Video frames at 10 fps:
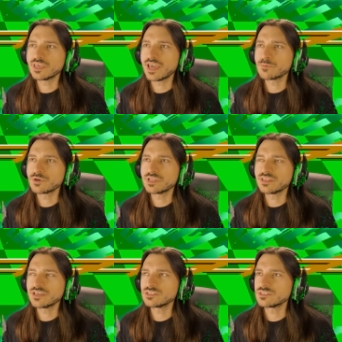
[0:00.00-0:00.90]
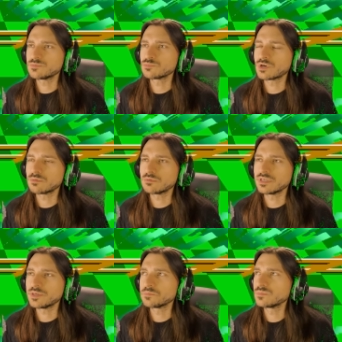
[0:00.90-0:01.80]
camera or anything. So it's
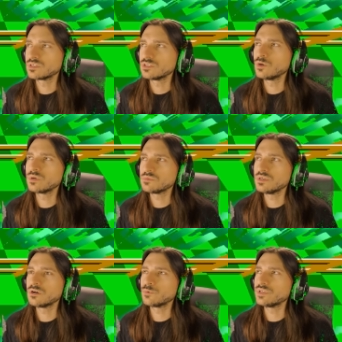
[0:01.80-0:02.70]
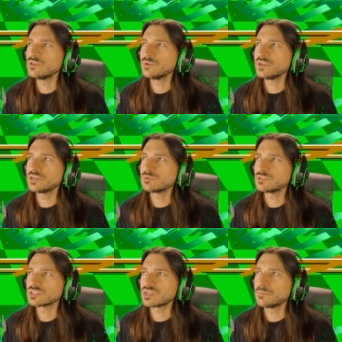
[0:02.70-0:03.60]
probably going to be all we do here. We're
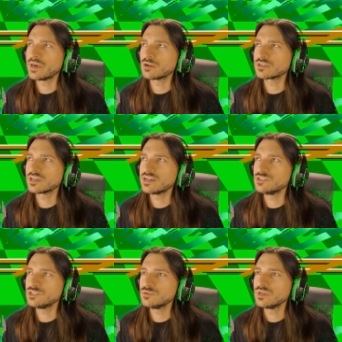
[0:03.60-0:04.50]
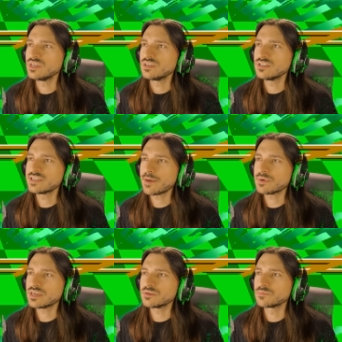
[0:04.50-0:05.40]
just going to pet our kaiju. It's
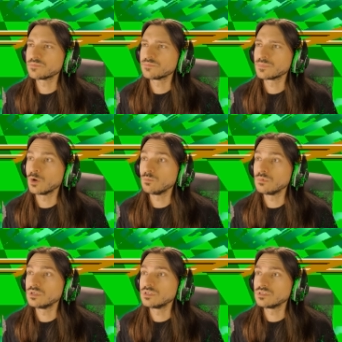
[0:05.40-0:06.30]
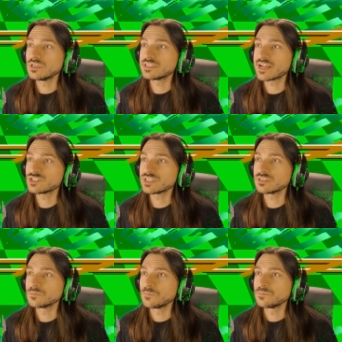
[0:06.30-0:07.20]
happy. Oh, it's hatching.
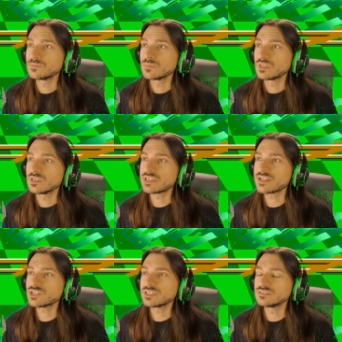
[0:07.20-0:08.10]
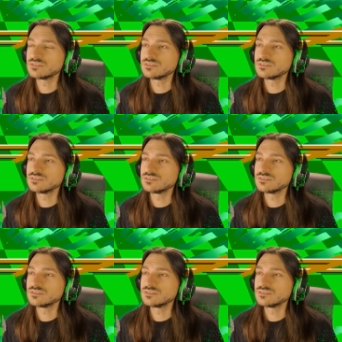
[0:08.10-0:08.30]
It's hatching.